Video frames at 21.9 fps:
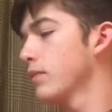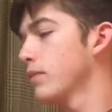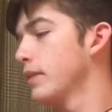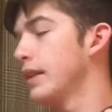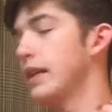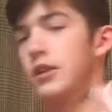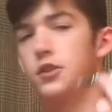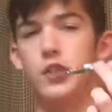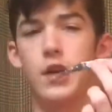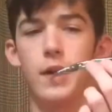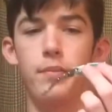
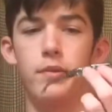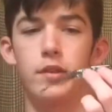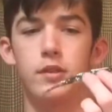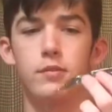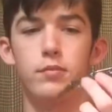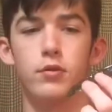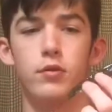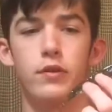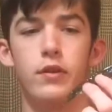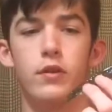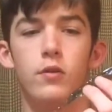Yeah, Japanese
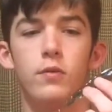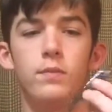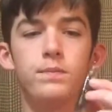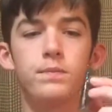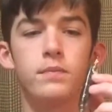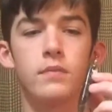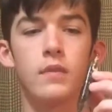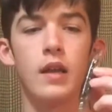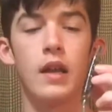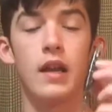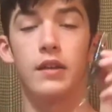bluegill.
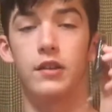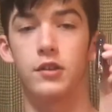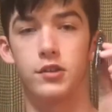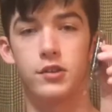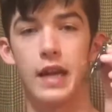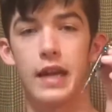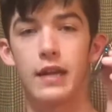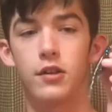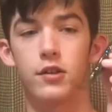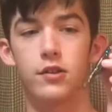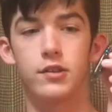And the
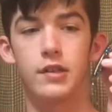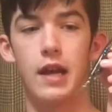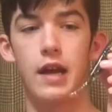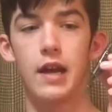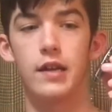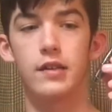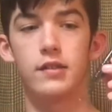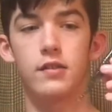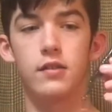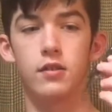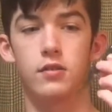standard
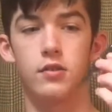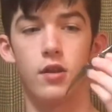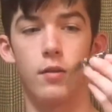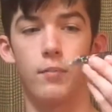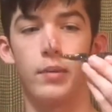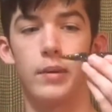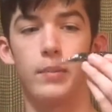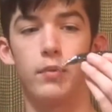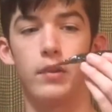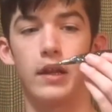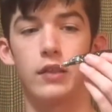size, some
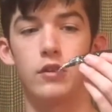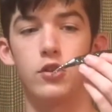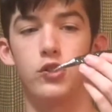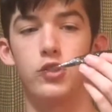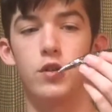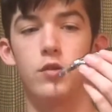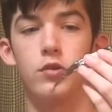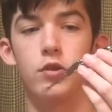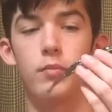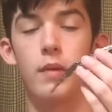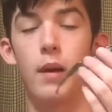people like the
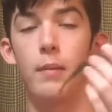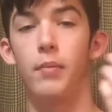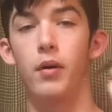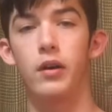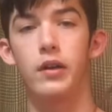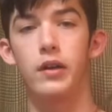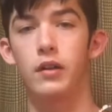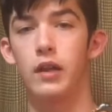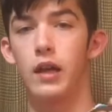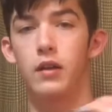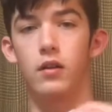junior. My
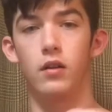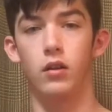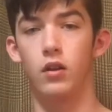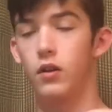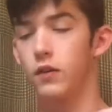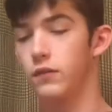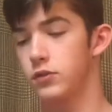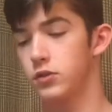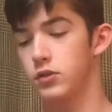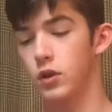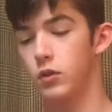buddy
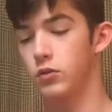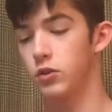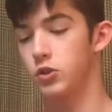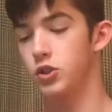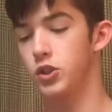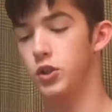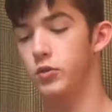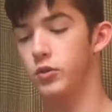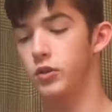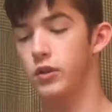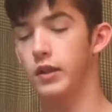loves throwing the
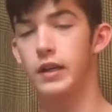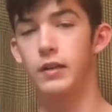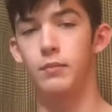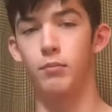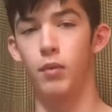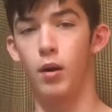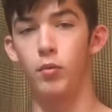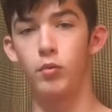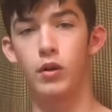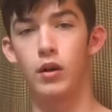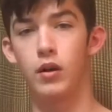junior in
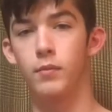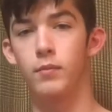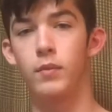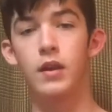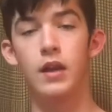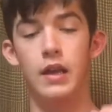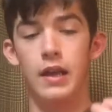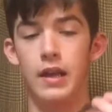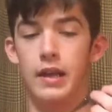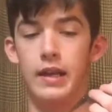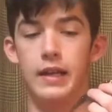bubblegum.
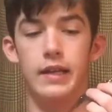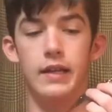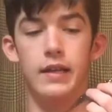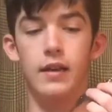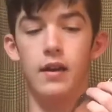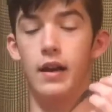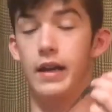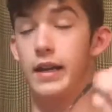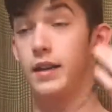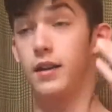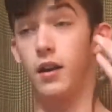He
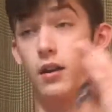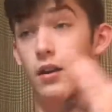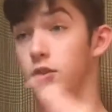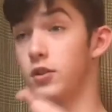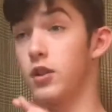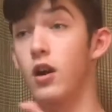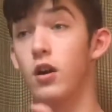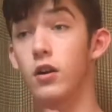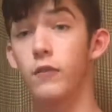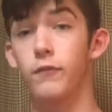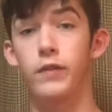caught a
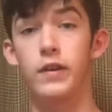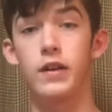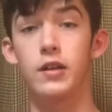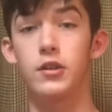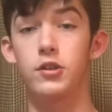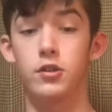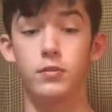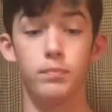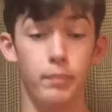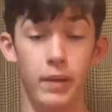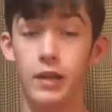ton of
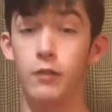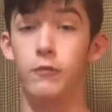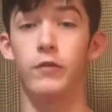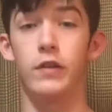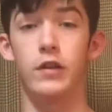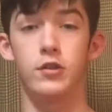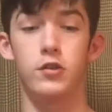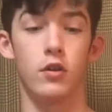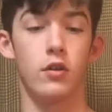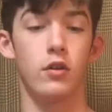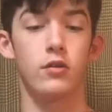fish, big
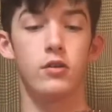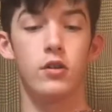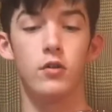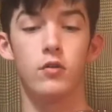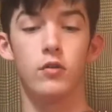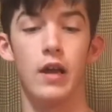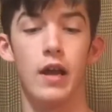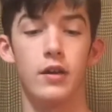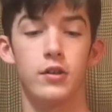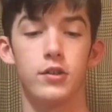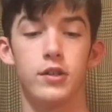fish on it too
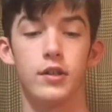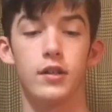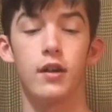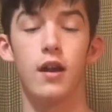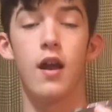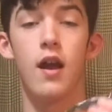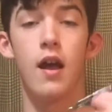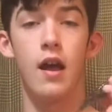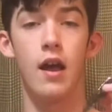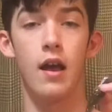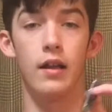last year.
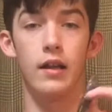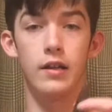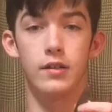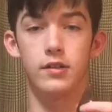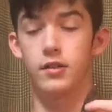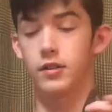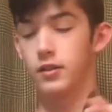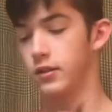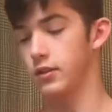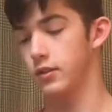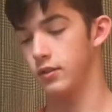
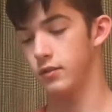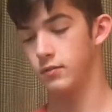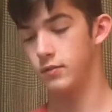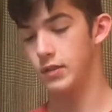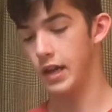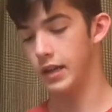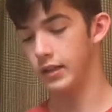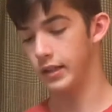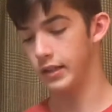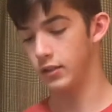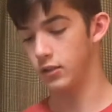That's a good
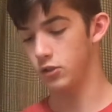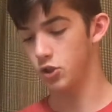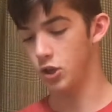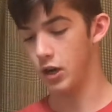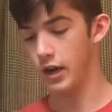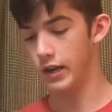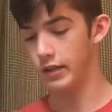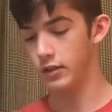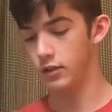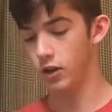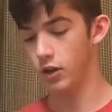technique to
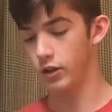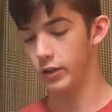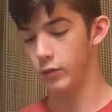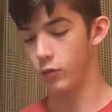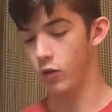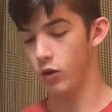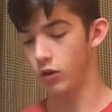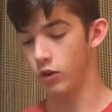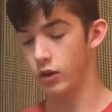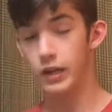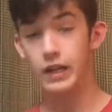try in dirty
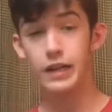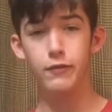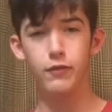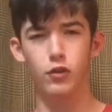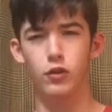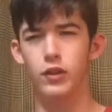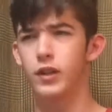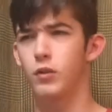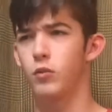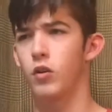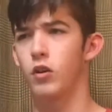water, even
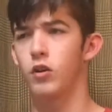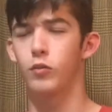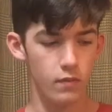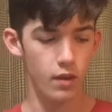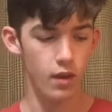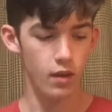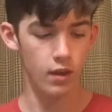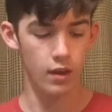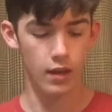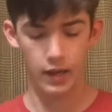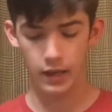clear water.
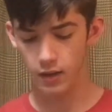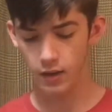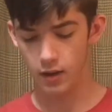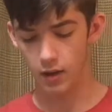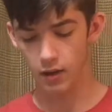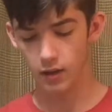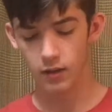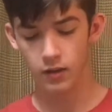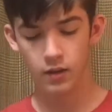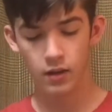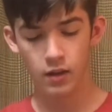And
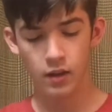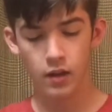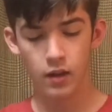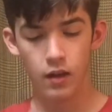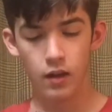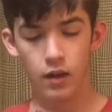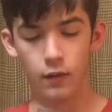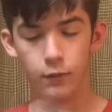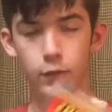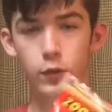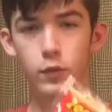
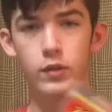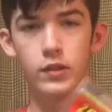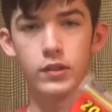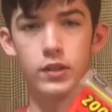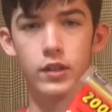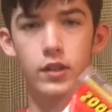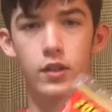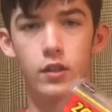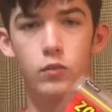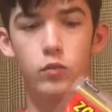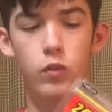a fluke is
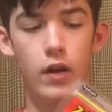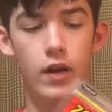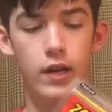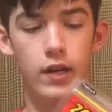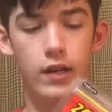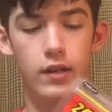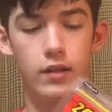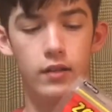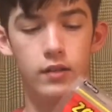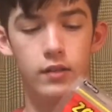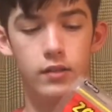a good
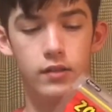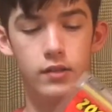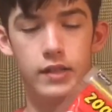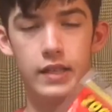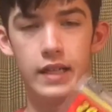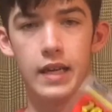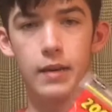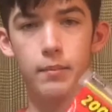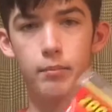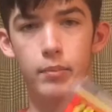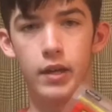way to
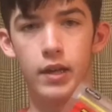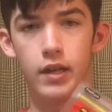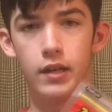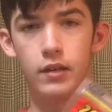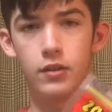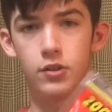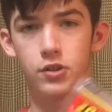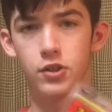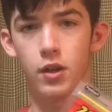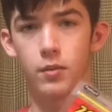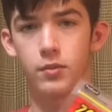get bit
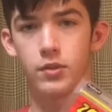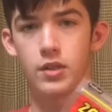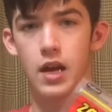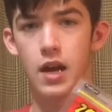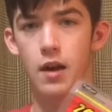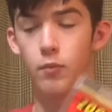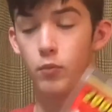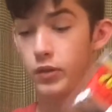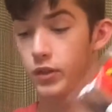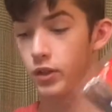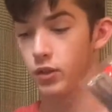in the
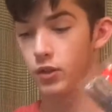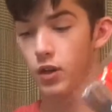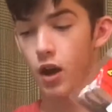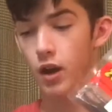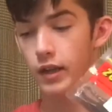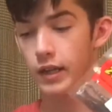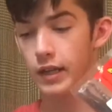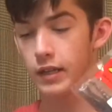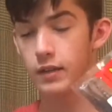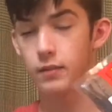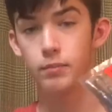summertime when you're
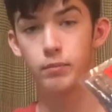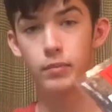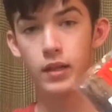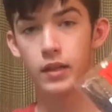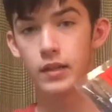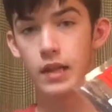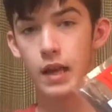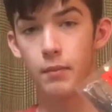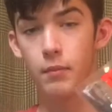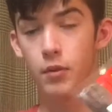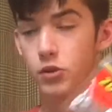not getting
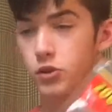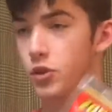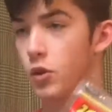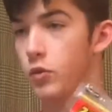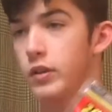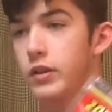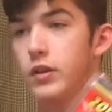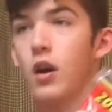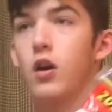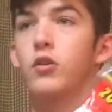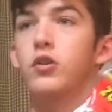bit that much. Throw
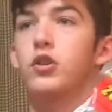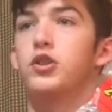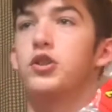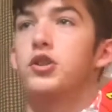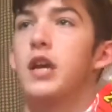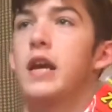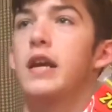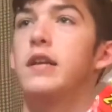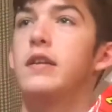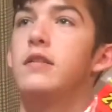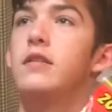it in under
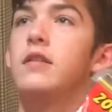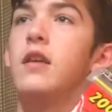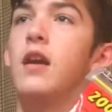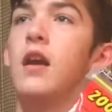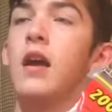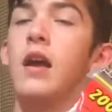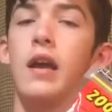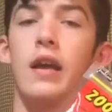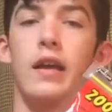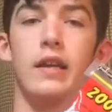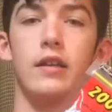shade,
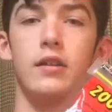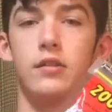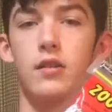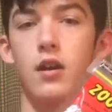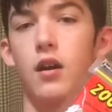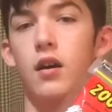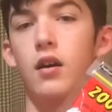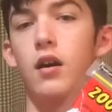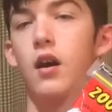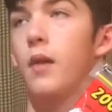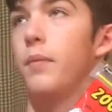in
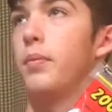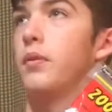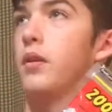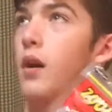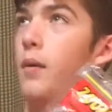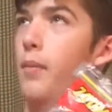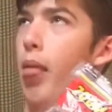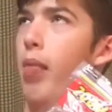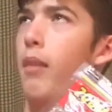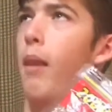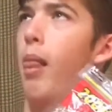the
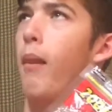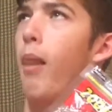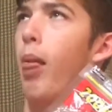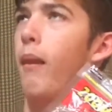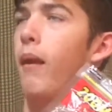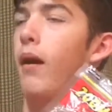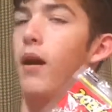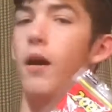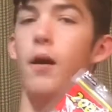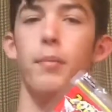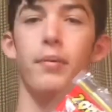
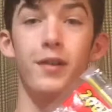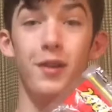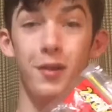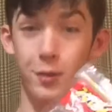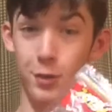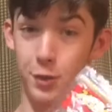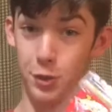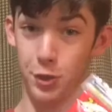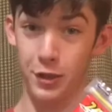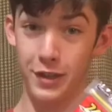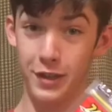up and
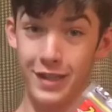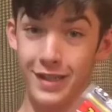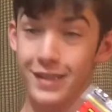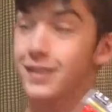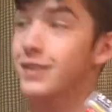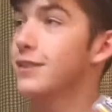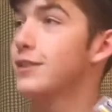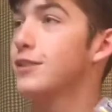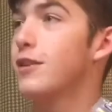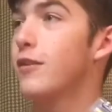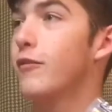under trees
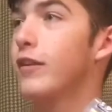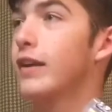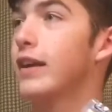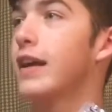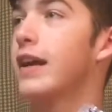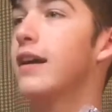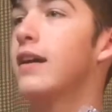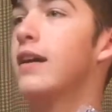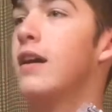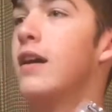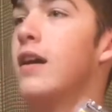and stuff like
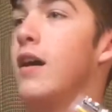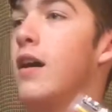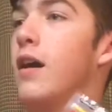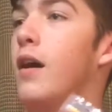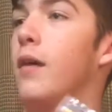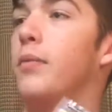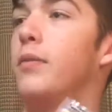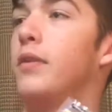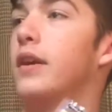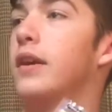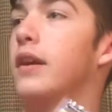that.
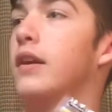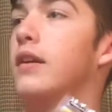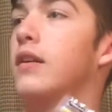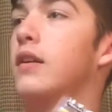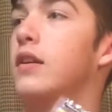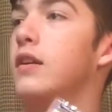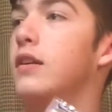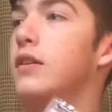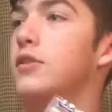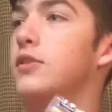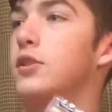Up in there,
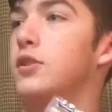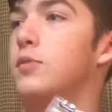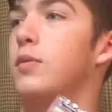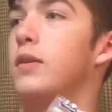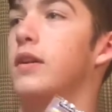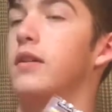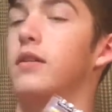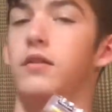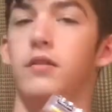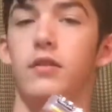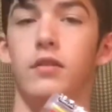it's
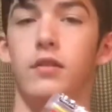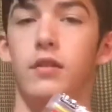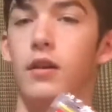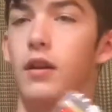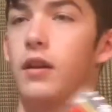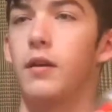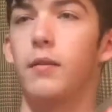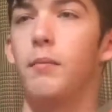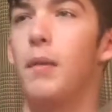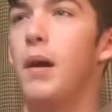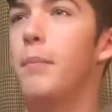where
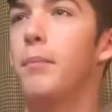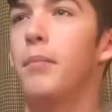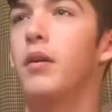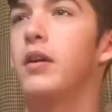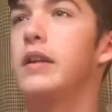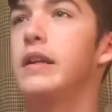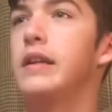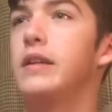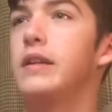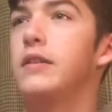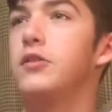my
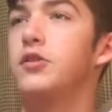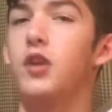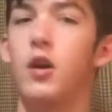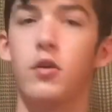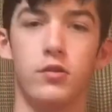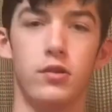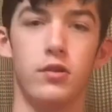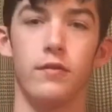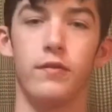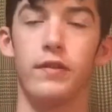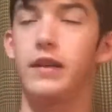buddy
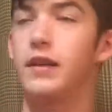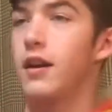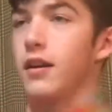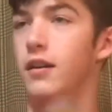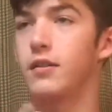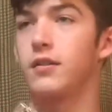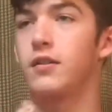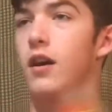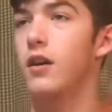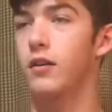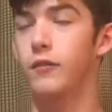Joseph, he caught a
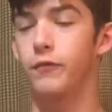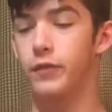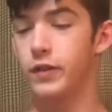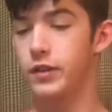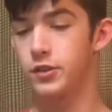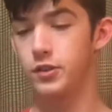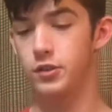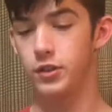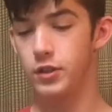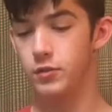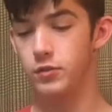ton of
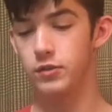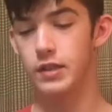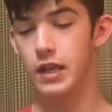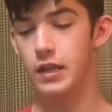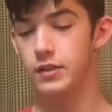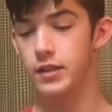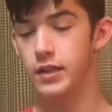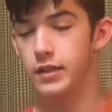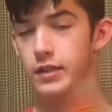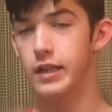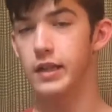fish using that
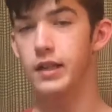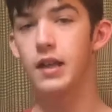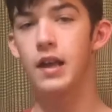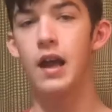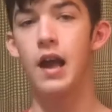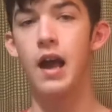technique.